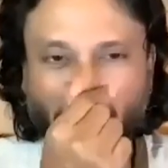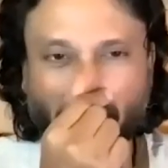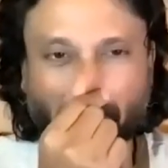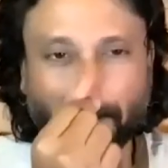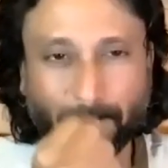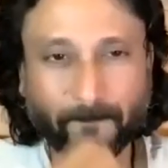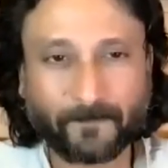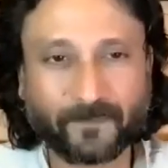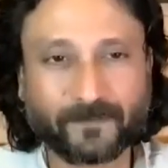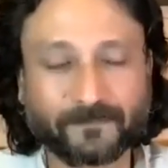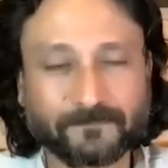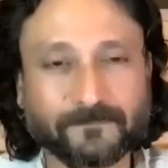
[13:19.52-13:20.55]

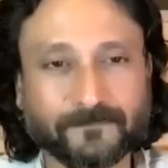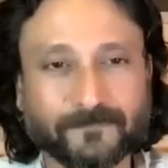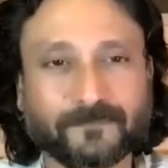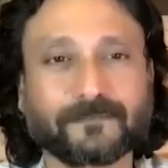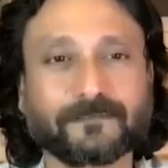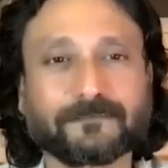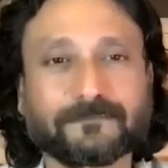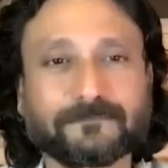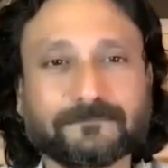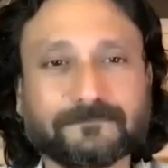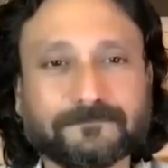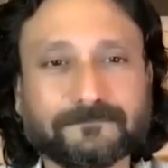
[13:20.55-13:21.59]

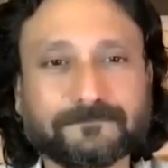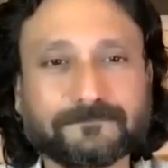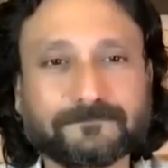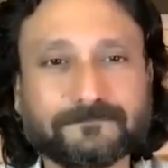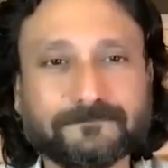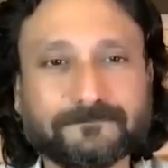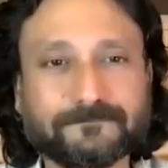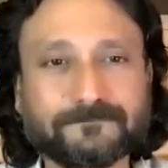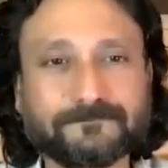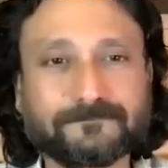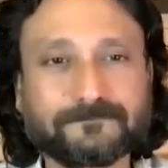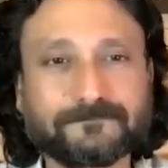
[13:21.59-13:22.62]

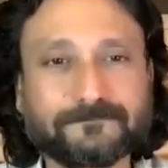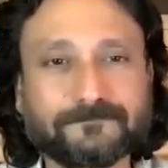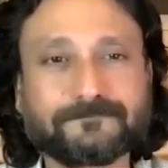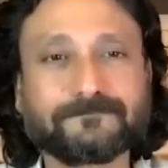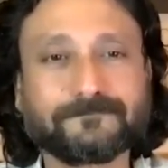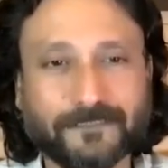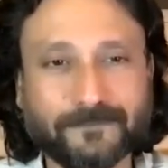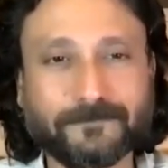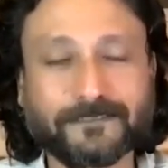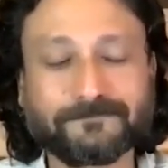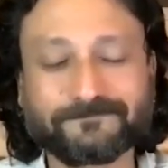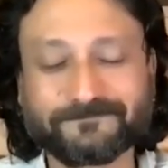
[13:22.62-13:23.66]

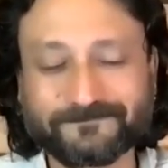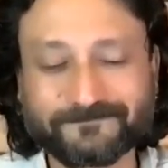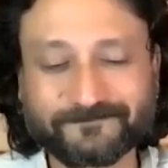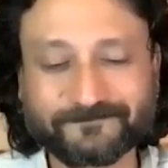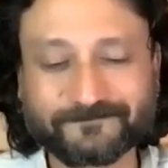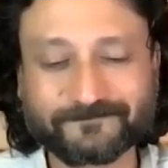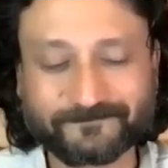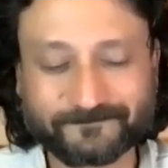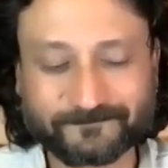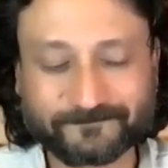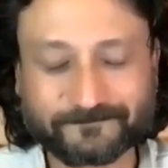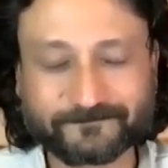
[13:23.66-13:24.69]

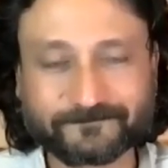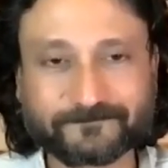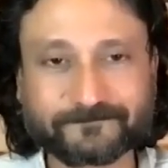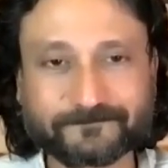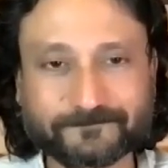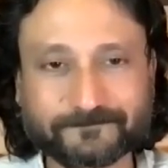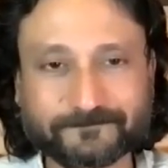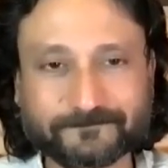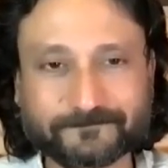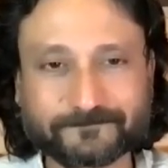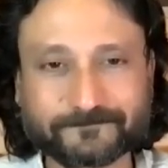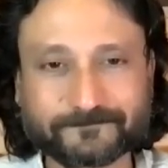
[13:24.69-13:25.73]

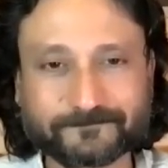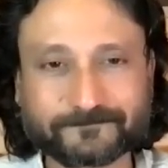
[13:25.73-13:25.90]
(not speaking)